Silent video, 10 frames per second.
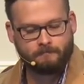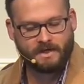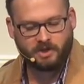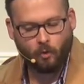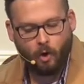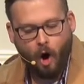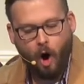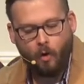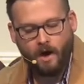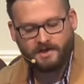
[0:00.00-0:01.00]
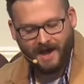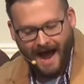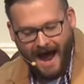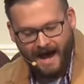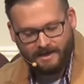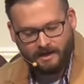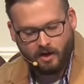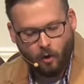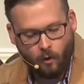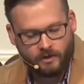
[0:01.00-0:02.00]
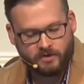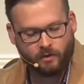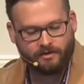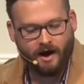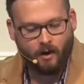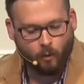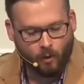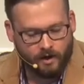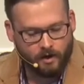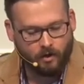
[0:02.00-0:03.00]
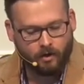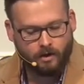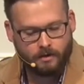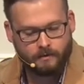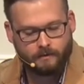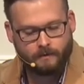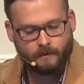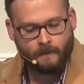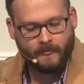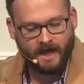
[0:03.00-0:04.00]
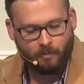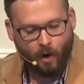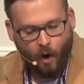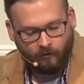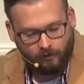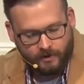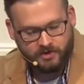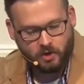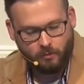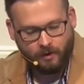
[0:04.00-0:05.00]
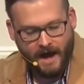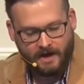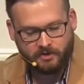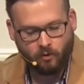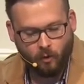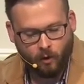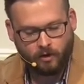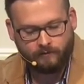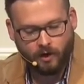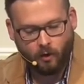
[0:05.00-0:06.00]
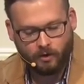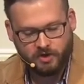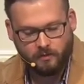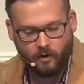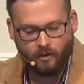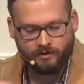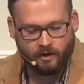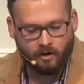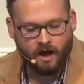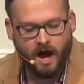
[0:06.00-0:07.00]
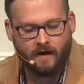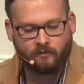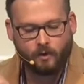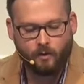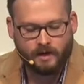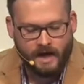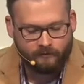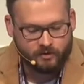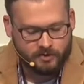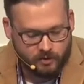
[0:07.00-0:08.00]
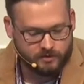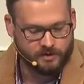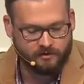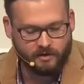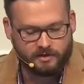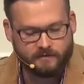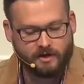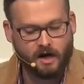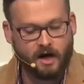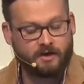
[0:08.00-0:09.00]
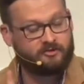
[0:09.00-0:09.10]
And so we'll always act in accordance with our will. And apart from the supernatural work of the Holy Spirit within our lives, we would never choose the things of God.